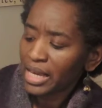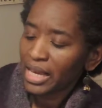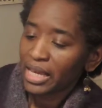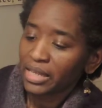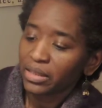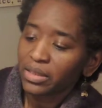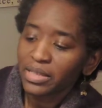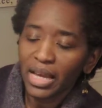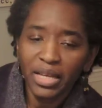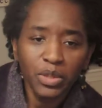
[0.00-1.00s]
And it looks
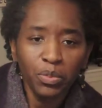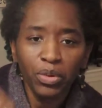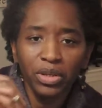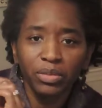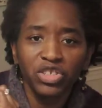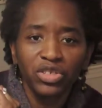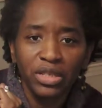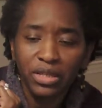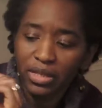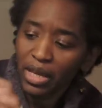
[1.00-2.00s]
like it's pretty much
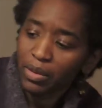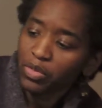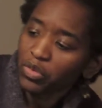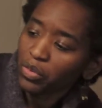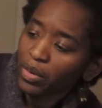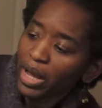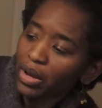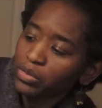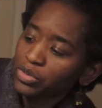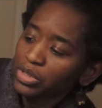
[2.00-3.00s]
the same
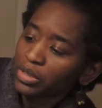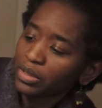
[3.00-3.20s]
throughout.